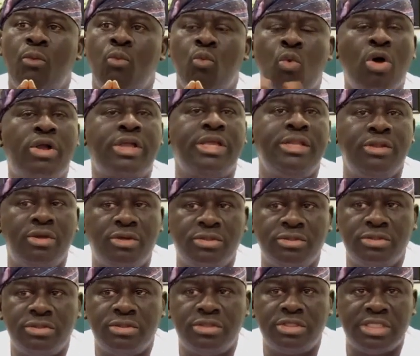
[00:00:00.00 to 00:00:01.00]
working
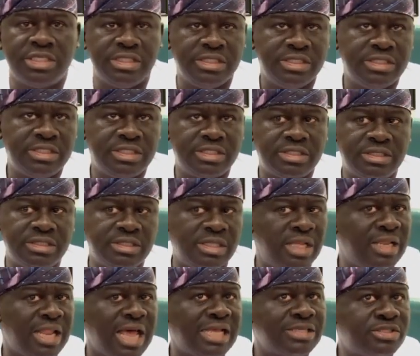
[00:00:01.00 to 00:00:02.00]
on since
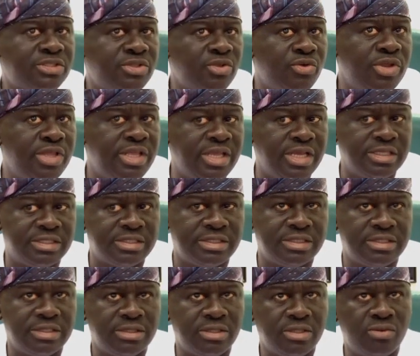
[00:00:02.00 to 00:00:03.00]
the last 3
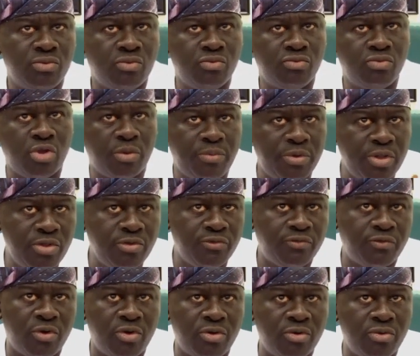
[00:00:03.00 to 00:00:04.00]
years. W
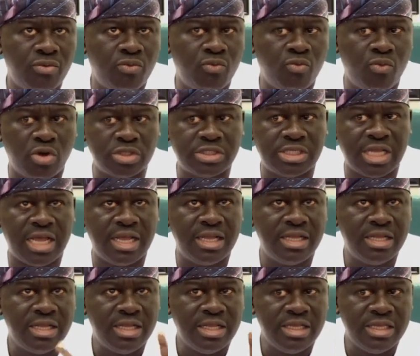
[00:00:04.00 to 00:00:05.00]
for water,
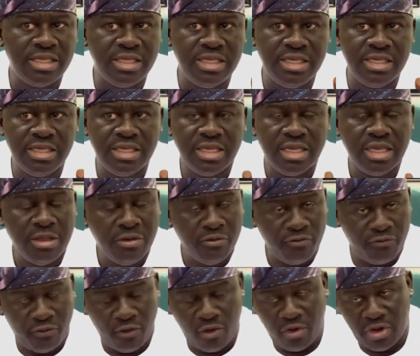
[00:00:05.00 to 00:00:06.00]
E
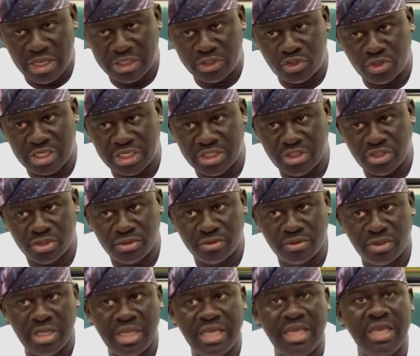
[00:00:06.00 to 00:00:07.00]
for
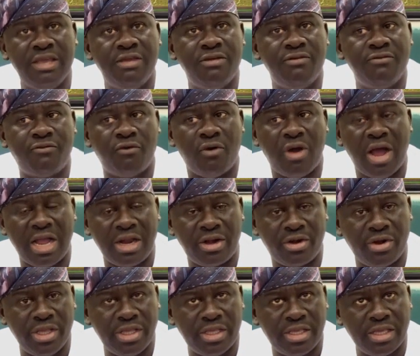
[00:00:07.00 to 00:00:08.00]
education, A for
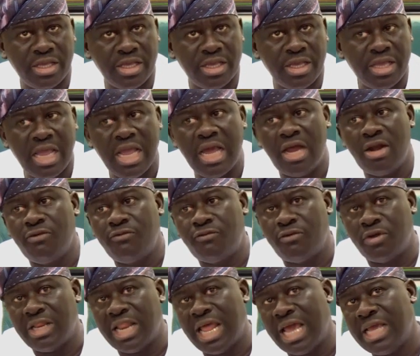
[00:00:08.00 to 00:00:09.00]
agric, L
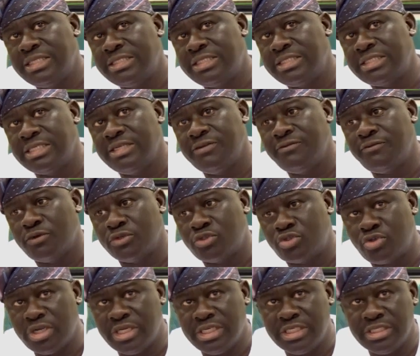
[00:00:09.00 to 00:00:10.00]
for light, T for
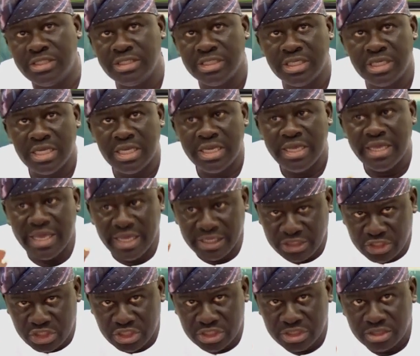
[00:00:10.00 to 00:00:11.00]
training,
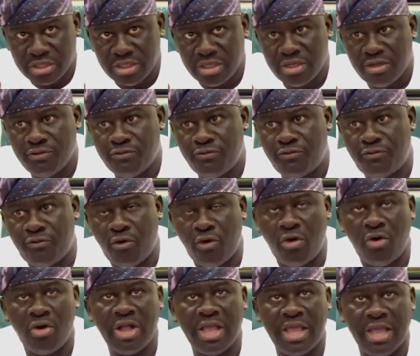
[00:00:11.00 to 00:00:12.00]
H
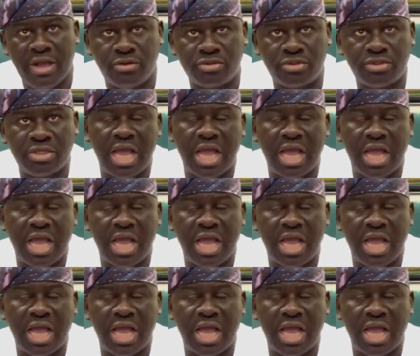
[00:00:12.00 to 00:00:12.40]
for health.